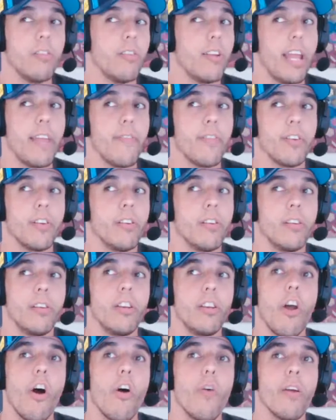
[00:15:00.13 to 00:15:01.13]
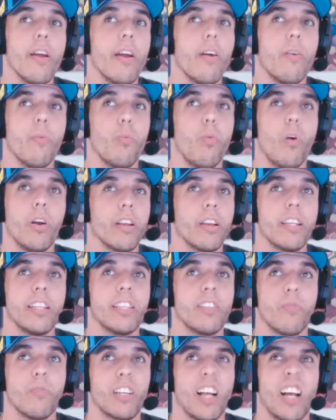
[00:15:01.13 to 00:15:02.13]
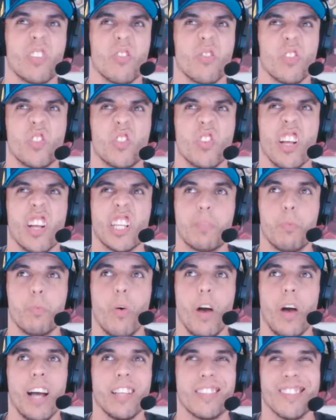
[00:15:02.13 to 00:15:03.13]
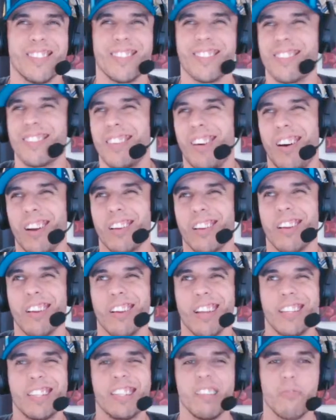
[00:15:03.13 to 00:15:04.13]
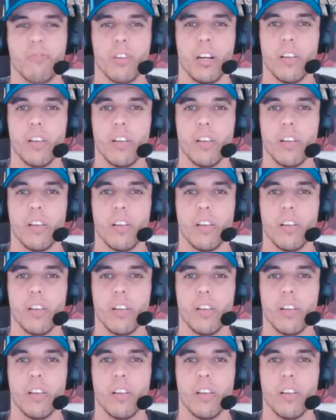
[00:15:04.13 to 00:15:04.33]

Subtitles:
even know what it is in regards to Australian sport as a kind of collective,